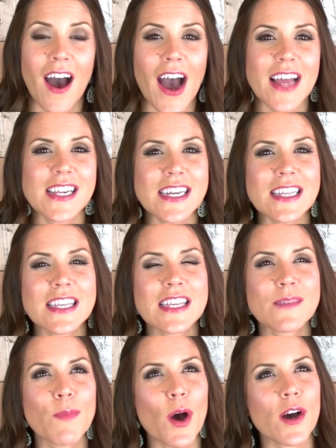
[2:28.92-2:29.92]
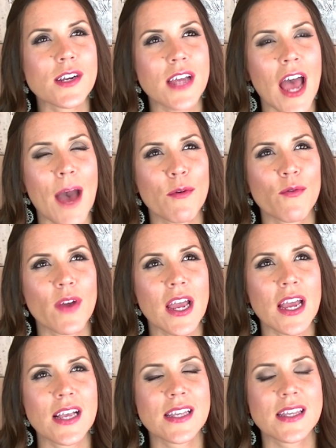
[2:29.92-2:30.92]
I did spot
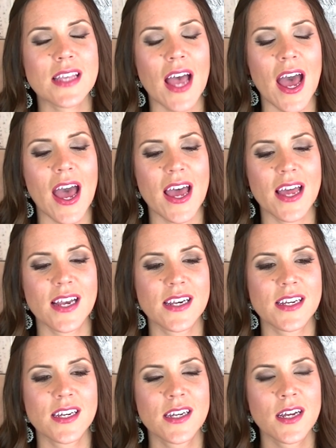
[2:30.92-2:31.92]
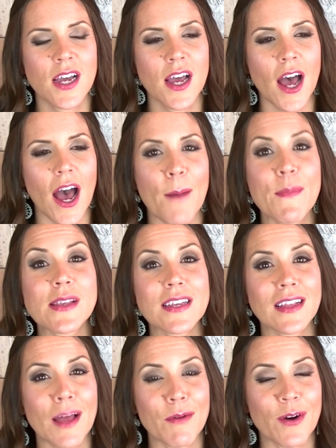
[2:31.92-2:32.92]
Amarique's and uh, Miss
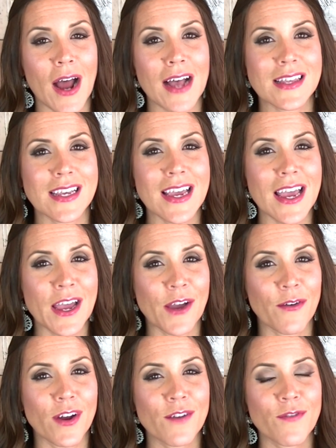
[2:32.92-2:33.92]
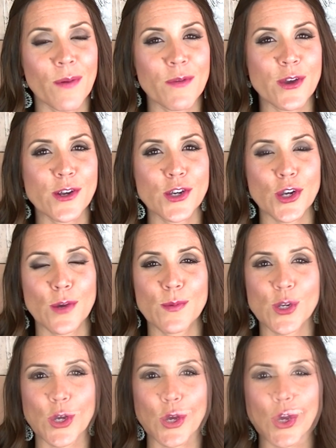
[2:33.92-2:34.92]
Glamorazzi, Ingrid from YouTube
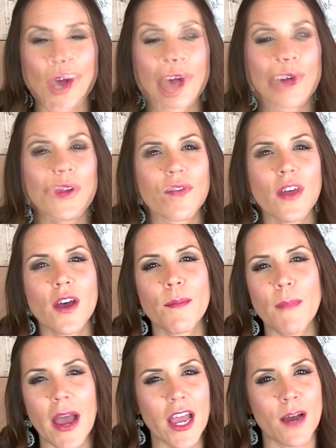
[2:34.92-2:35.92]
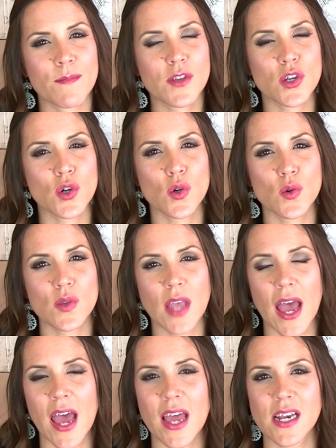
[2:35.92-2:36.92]
too. All of the makeup stalls
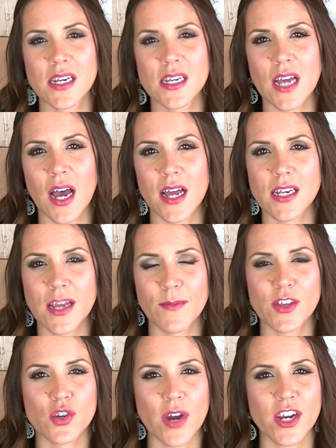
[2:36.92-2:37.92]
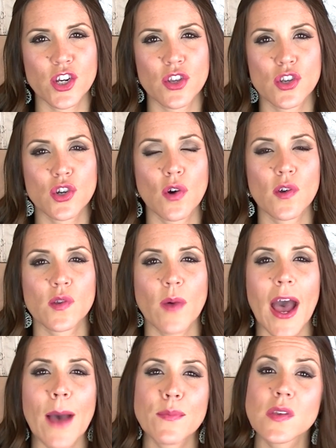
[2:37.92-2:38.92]
and uh, demonstration stalls
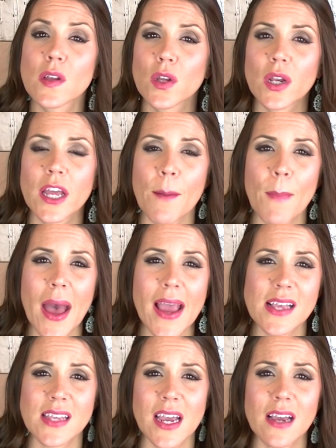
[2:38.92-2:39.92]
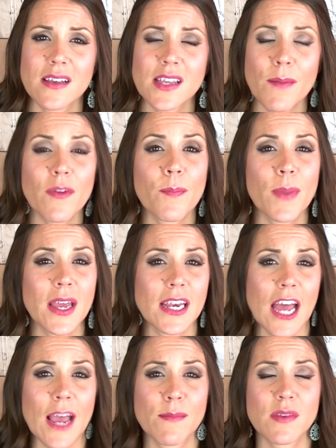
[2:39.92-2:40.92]
were absolutely amazing. Some of the big
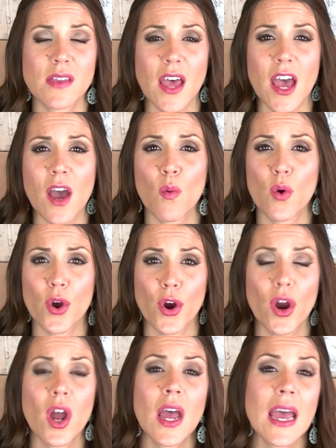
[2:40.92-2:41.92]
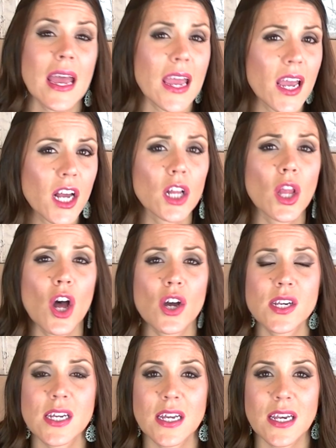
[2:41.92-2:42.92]
names there were
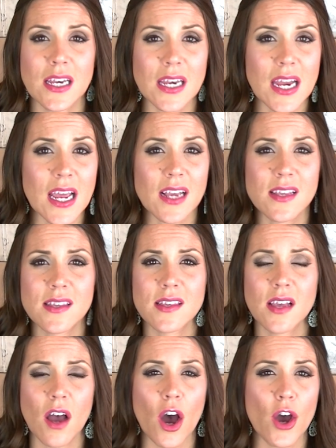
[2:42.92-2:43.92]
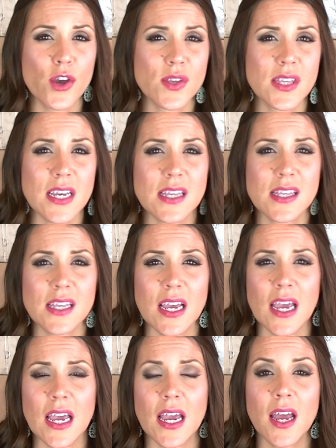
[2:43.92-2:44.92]
Inglot, NYX,
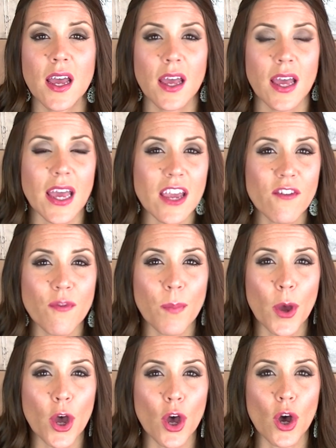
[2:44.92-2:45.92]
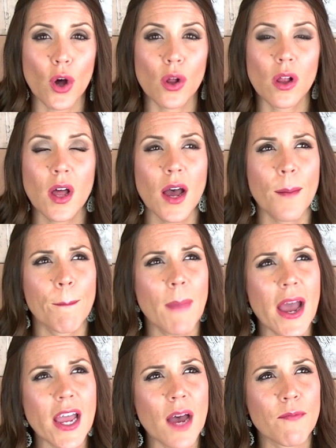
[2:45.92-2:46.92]
OCC, Eve Pearl.
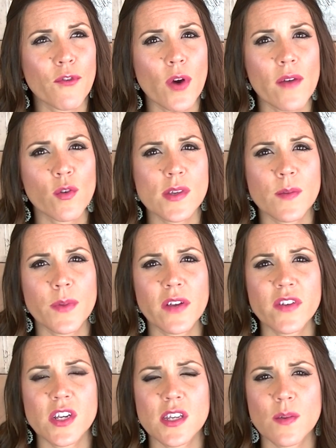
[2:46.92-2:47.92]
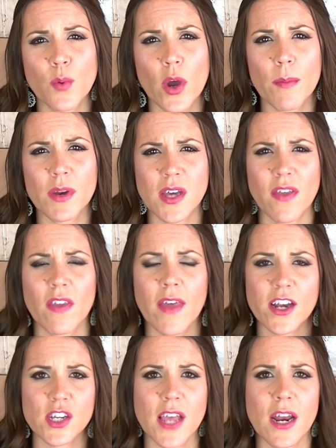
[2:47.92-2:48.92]
Makeup Forever was a bit of a disappointment. I think
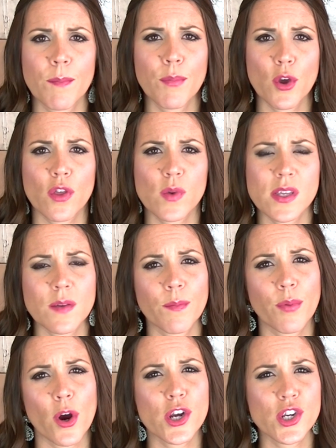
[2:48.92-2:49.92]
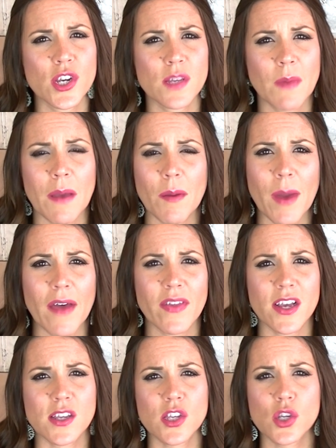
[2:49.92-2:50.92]
they just had a booth with some brochures maybe about
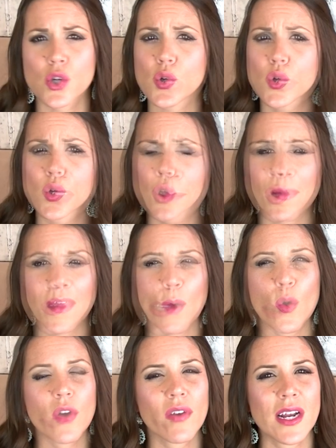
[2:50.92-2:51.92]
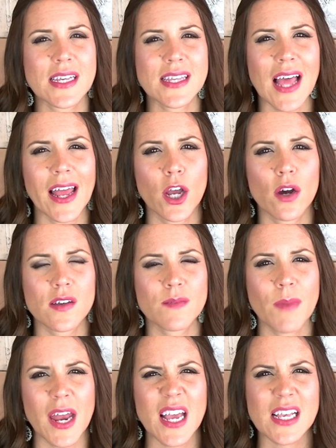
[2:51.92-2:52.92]
their school, but they weren't really selling
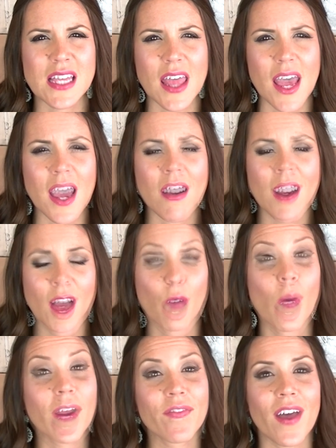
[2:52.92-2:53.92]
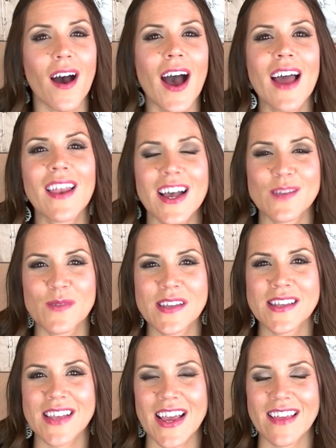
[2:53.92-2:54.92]
cosmetics there. One of the highlights
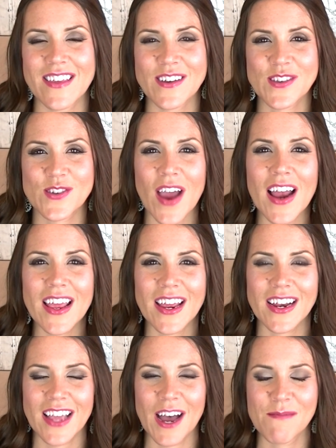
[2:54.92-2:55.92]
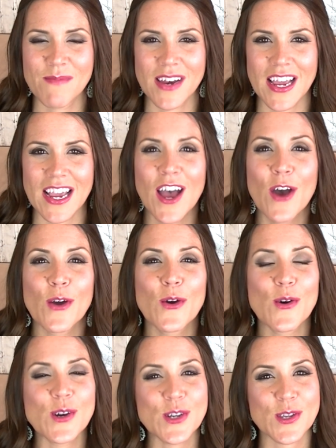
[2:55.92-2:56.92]
was seeing the Australian company
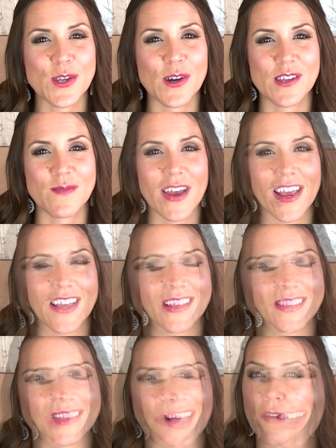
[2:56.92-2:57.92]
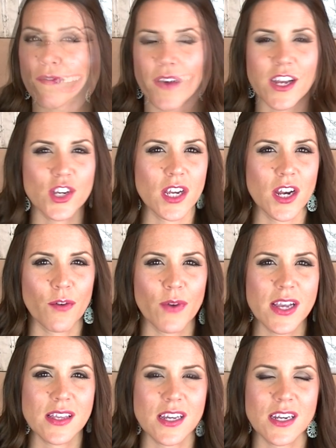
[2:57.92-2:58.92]
Gorgeous Cosmetics. They were featured in a
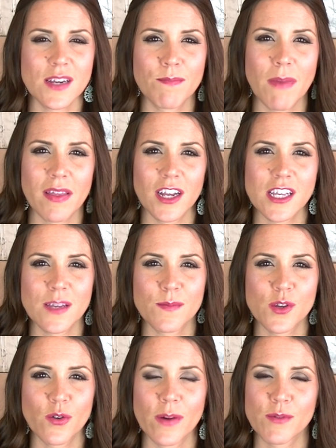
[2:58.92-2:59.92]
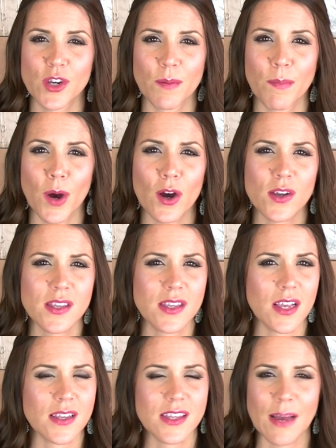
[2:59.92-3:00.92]
recent monthly subscription
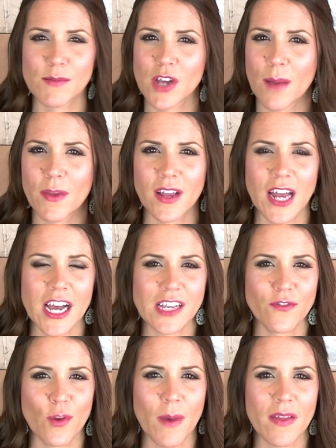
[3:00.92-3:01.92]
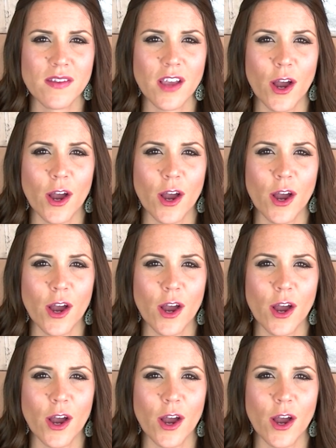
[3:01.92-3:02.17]
box sometime in the last few months.